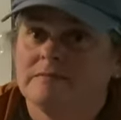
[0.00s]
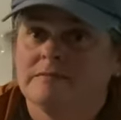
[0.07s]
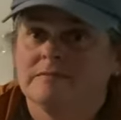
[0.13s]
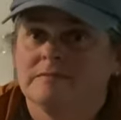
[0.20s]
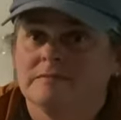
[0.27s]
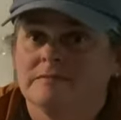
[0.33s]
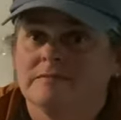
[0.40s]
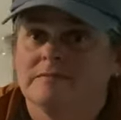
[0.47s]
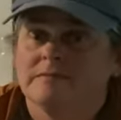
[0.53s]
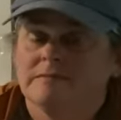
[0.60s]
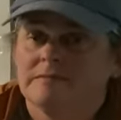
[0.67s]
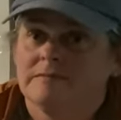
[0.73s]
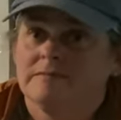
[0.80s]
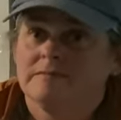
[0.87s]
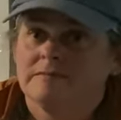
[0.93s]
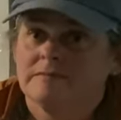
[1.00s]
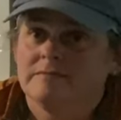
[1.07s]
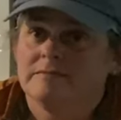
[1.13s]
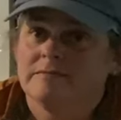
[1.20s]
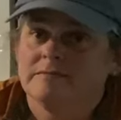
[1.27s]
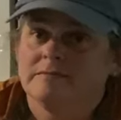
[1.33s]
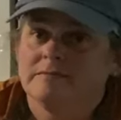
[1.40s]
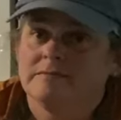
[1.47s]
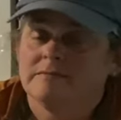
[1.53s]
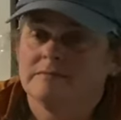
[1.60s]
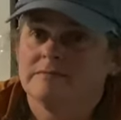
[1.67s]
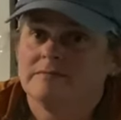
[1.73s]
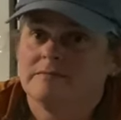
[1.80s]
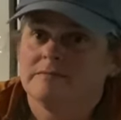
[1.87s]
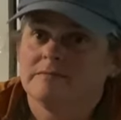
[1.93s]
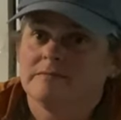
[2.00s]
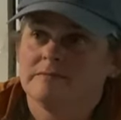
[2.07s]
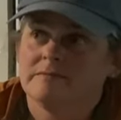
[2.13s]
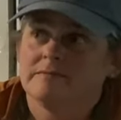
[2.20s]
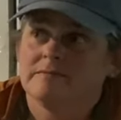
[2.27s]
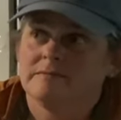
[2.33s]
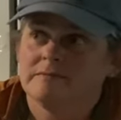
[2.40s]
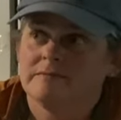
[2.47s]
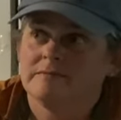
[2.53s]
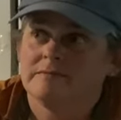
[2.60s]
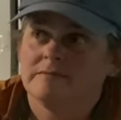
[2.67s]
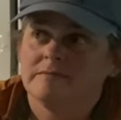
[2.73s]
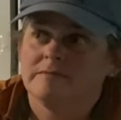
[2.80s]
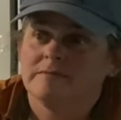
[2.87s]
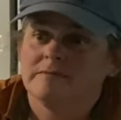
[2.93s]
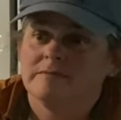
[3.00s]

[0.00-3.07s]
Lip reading: No words are spoken by the person on screen.